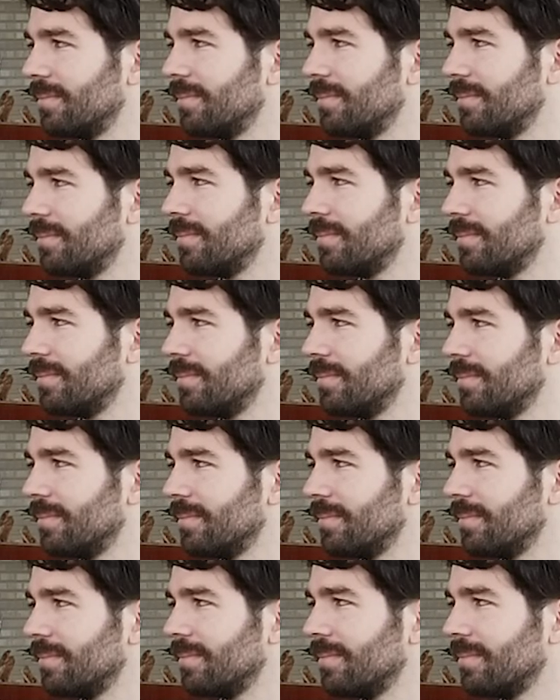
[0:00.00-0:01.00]

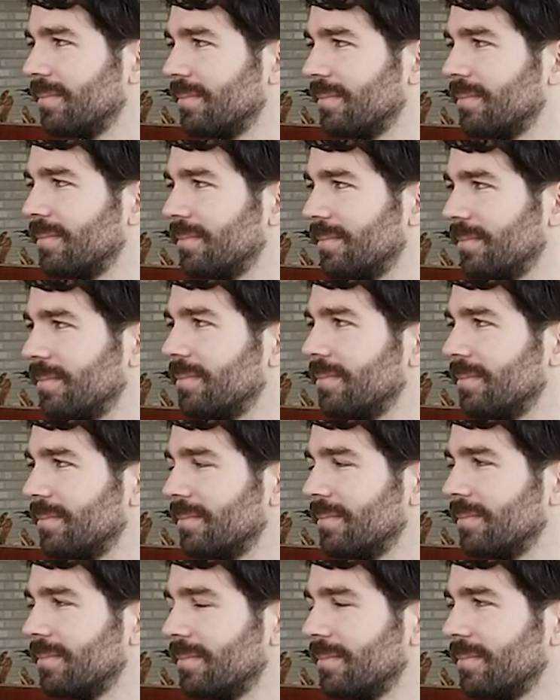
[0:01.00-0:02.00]

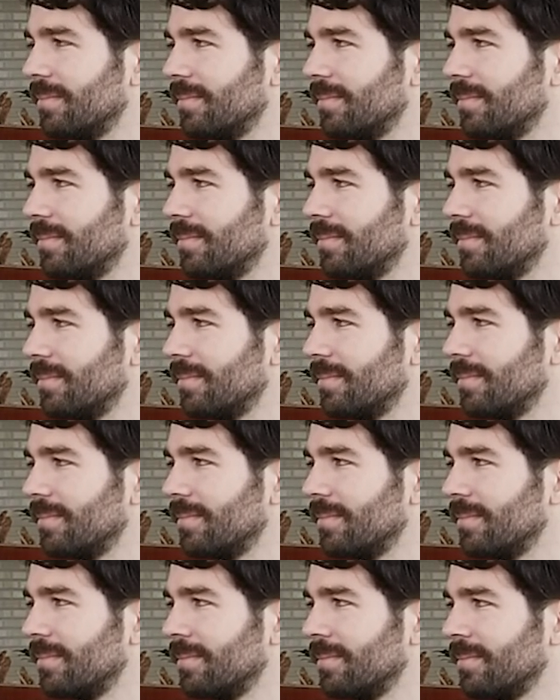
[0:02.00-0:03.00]

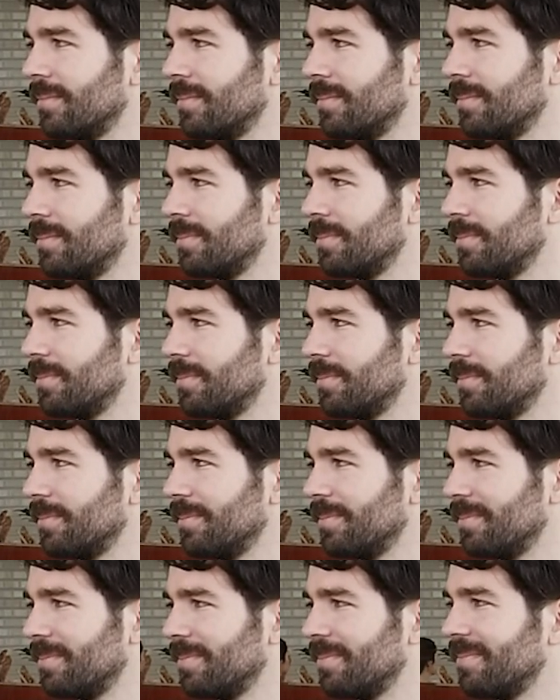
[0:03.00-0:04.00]

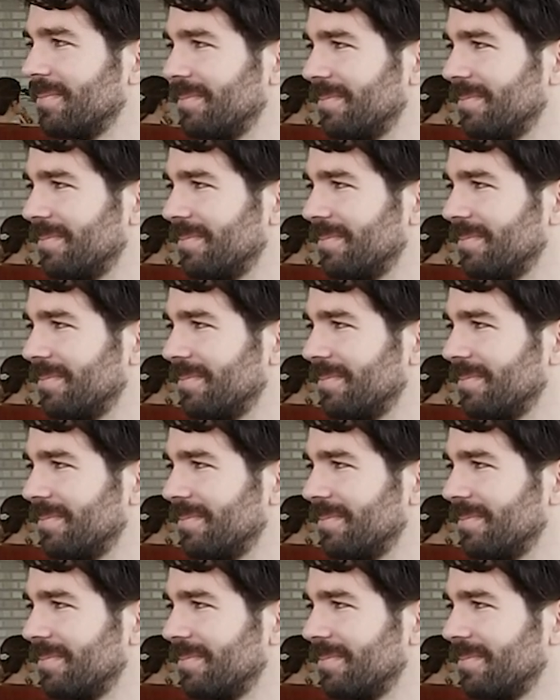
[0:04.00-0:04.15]
(not speaking)